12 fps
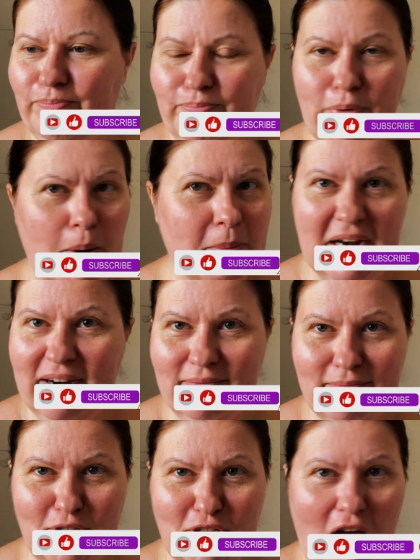permanent
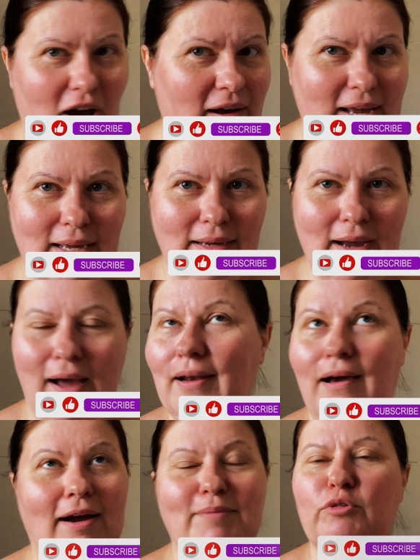dye colour.
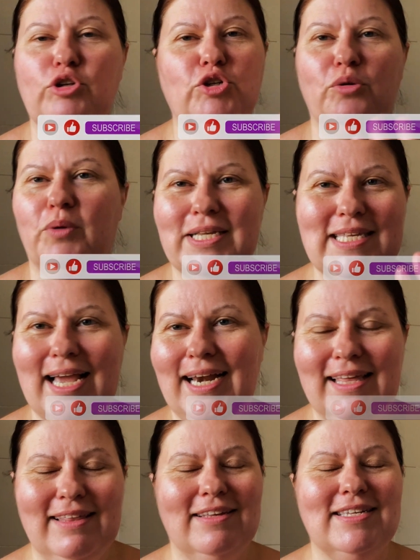I'm not sure
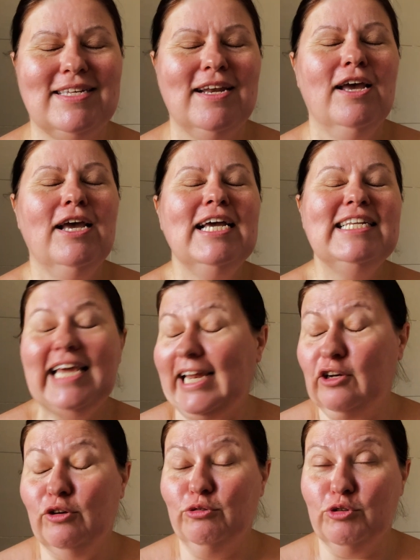exactly its
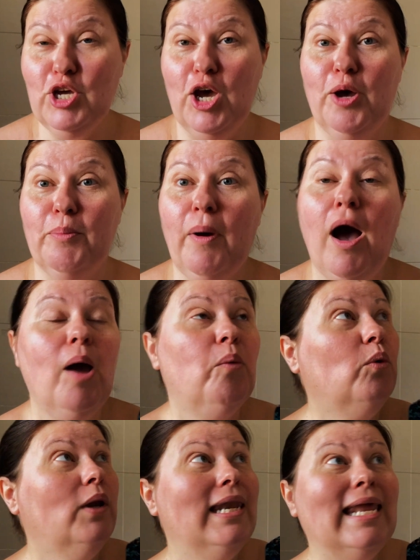technical term, but I
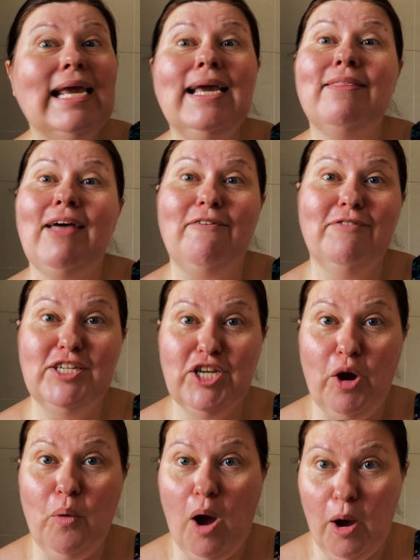will link that
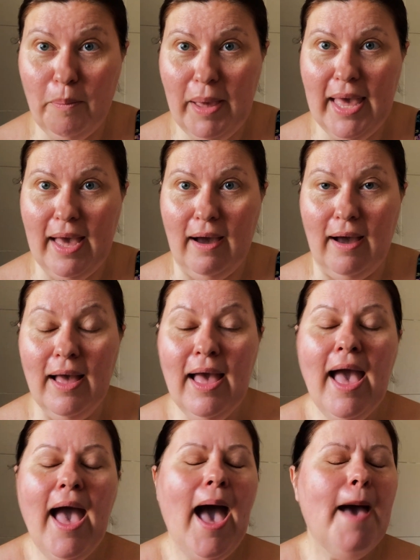video up here.
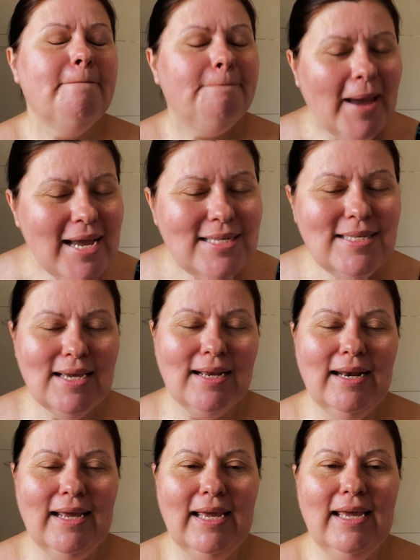And
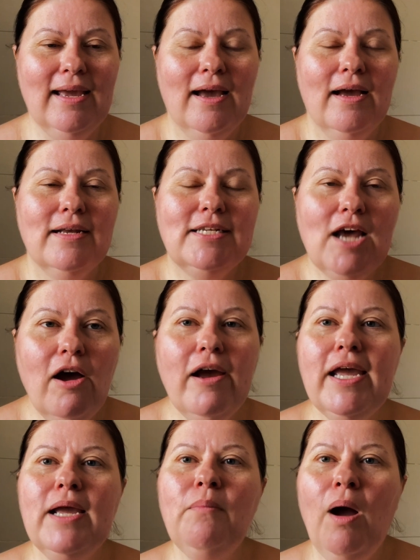basically,
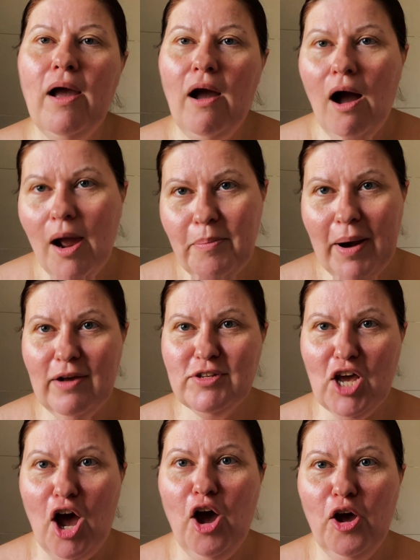dyeing my eyebrows
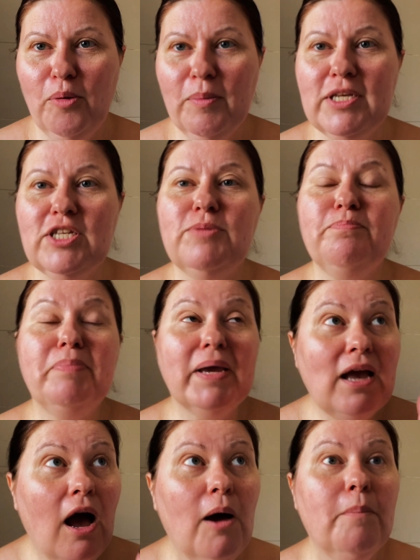at home has
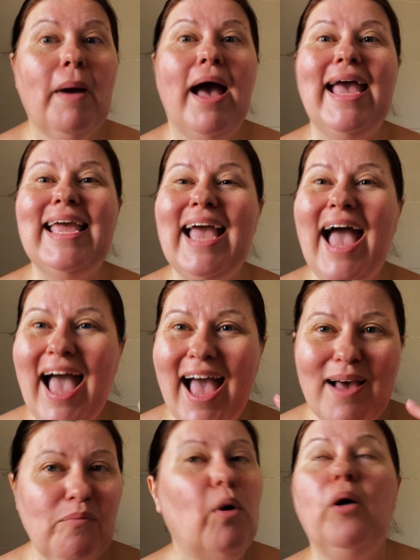become it
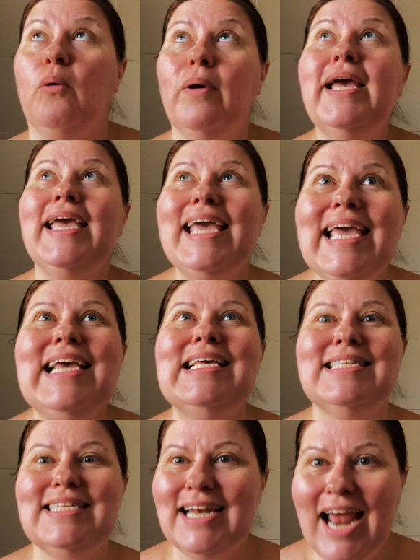
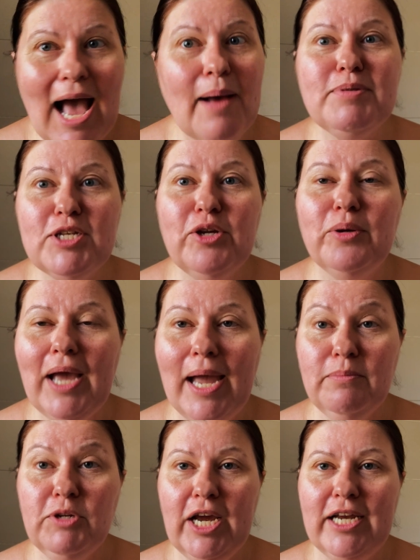is an absolute
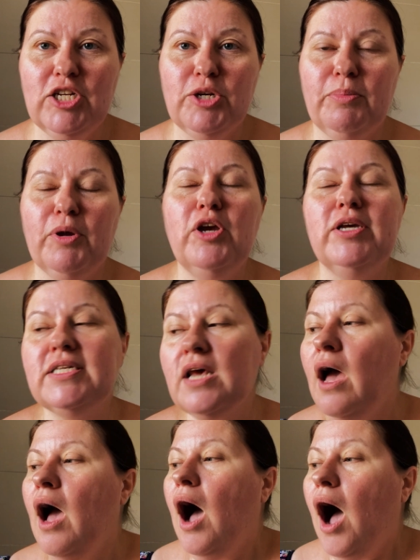game changer, because
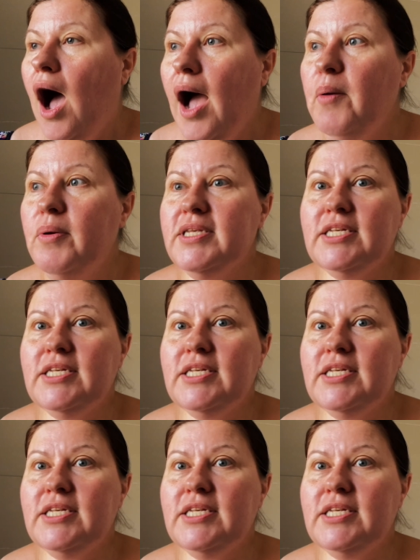I was